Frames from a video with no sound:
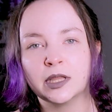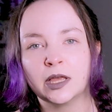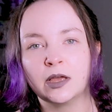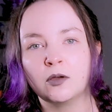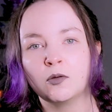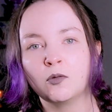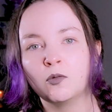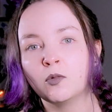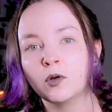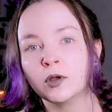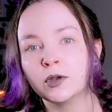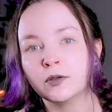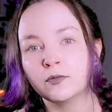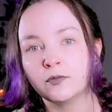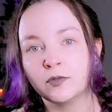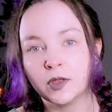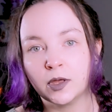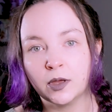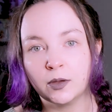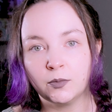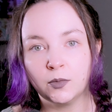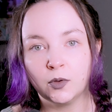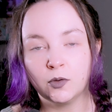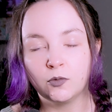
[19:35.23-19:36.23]
that one of
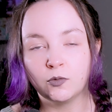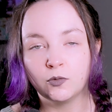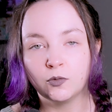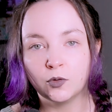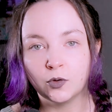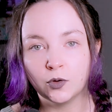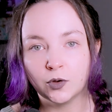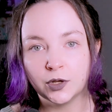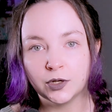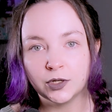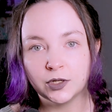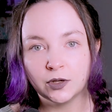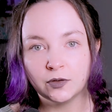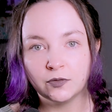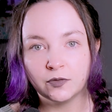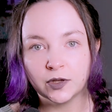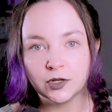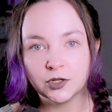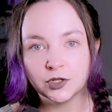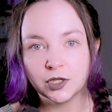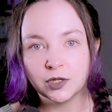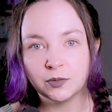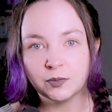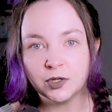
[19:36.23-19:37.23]
them would
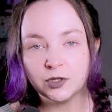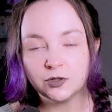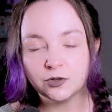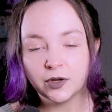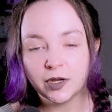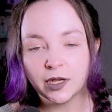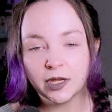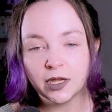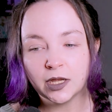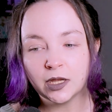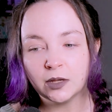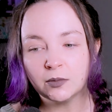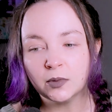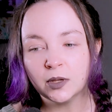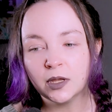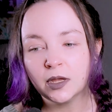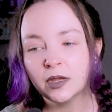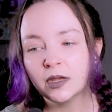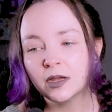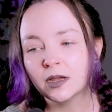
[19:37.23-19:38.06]
eventually betray him.